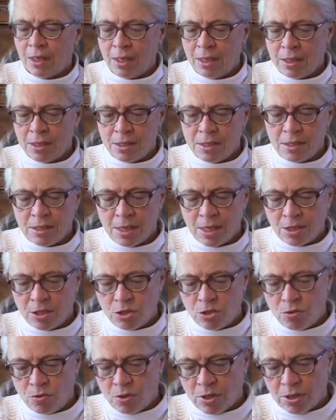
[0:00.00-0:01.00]
is
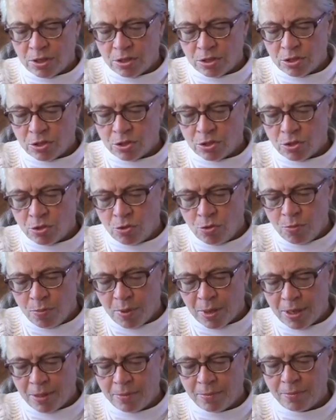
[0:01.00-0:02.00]
that you can scoop
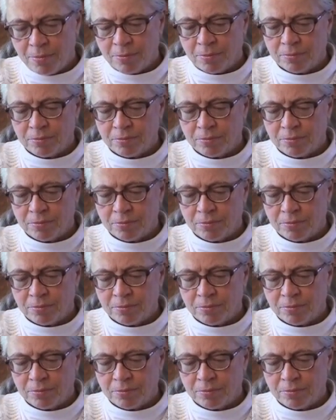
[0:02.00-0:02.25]
up